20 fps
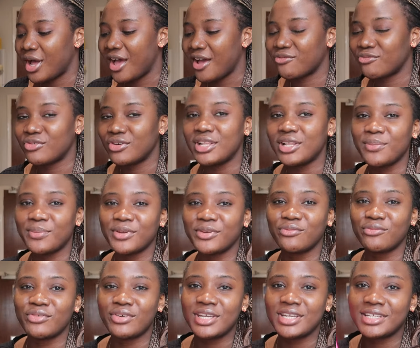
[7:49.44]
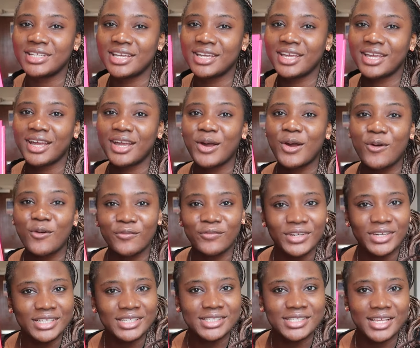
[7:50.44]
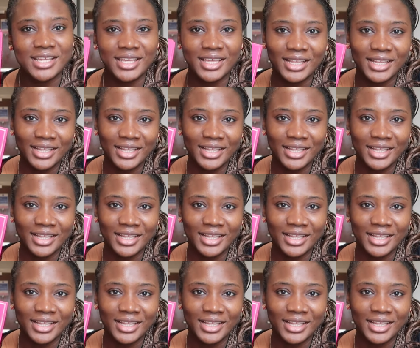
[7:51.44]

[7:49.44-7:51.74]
I've really been reading Confidence and